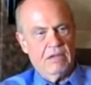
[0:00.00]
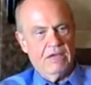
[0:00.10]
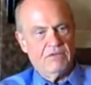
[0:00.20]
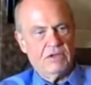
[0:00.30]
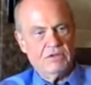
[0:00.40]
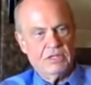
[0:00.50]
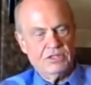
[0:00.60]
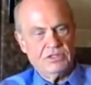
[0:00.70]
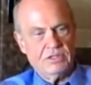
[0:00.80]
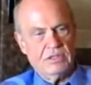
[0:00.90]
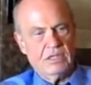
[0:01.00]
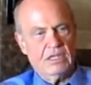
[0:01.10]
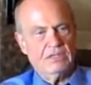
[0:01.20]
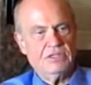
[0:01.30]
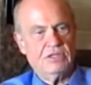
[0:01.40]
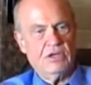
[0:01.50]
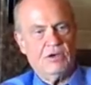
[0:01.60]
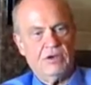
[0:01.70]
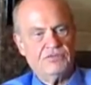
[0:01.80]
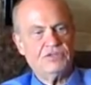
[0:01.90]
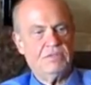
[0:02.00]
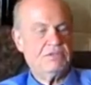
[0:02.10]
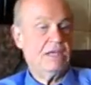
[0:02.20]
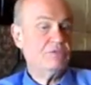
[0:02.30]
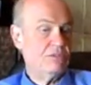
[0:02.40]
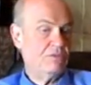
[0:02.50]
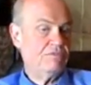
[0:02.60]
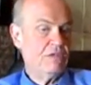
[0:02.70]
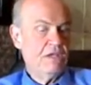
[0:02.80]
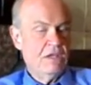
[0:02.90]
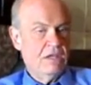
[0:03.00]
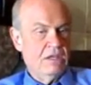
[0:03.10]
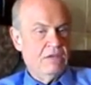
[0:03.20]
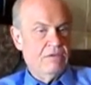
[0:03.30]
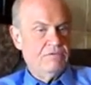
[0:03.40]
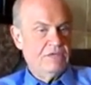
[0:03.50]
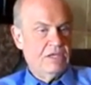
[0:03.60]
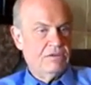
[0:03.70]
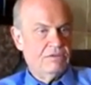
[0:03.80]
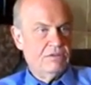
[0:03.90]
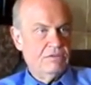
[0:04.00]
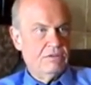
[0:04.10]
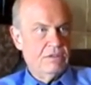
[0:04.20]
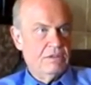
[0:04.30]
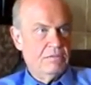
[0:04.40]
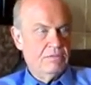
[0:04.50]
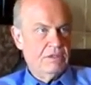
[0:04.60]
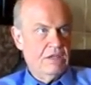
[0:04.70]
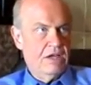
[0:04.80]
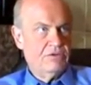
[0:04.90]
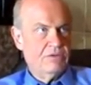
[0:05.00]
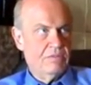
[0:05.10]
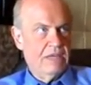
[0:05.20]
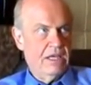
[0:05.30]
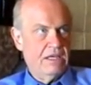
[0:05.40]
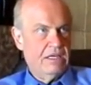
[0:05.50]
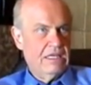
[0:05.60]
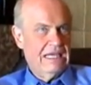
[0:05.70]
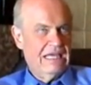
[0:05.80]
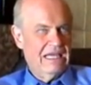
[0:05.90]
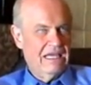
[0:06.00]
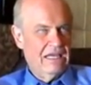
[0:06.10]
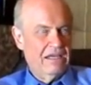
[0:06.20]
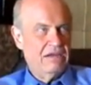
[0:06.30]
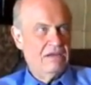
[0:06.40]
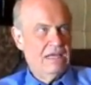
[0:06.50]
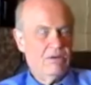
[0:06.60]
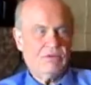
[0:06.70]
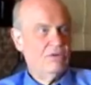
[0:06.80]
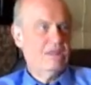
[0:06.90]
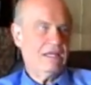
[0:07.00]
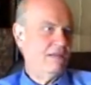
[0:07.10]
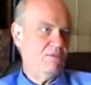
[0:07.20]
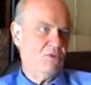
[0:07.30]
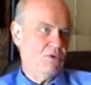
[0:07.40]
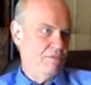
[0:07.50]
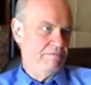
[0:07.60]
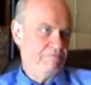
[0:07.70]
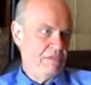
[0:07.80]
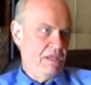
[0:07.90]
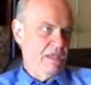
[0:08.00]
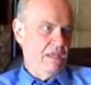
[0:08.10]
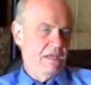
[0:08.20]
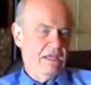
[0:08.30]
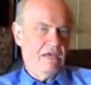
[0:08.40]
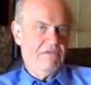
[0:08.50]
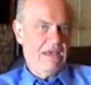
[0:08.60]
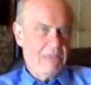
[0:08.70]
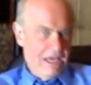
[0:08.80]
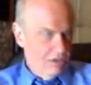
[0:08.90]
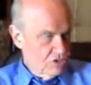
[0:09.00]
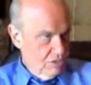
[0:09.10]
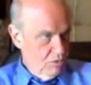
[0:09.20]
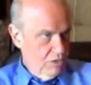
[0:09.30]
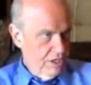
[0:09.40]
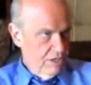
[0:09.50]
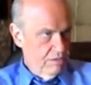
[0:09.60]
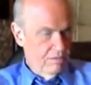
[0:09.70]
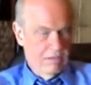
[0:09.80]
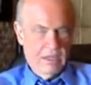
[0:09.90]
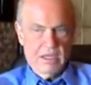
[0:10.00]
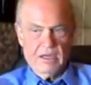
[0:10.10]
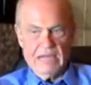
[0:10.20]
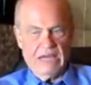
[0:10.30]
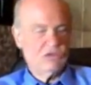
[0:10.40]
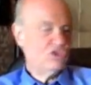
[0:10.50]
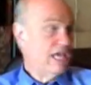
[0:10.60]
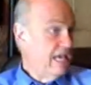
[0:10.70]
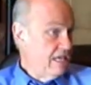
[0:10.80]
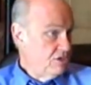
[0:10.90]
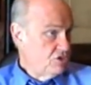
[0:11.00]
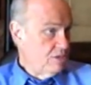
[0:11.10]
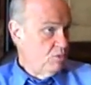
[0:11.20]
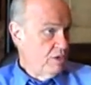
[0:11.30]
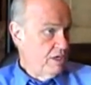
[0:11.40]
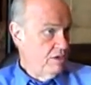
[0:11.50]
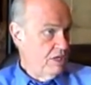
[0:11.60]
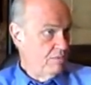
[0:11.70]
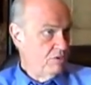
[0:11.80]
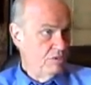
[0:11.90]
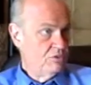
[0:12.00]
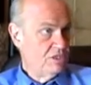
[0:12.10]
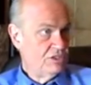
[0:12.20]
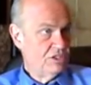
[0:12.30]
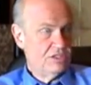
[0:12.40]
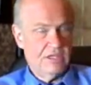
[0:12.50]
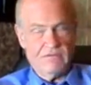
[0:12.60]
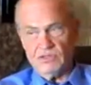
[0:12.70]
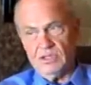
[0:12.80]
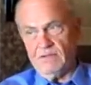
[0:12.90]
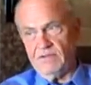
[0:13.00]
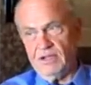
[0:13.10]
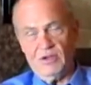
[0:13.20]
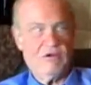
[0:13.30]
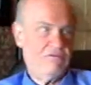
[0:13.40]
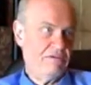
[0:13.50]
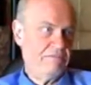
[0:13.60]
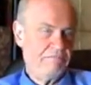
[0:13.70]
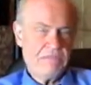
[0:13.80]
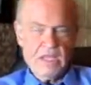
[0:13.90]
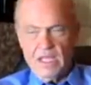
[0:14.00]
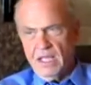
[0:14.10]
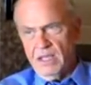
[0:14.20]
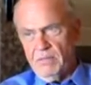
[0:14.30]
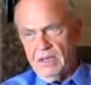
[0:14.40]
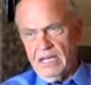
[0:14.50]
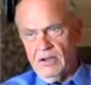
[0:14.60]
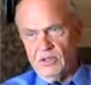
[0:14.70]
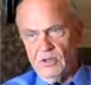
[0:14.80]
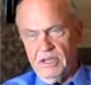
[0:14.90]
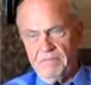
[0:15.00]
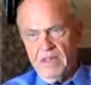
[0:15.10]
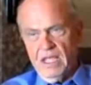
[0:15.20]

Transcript: have a condition. She coughs sometimes, and we've taken her to the doctor about it, and I don't do that anymore. Now, if I'm out somewhere and outside somewhere and the opportunity presents itself, it's not very often, but I'll do it.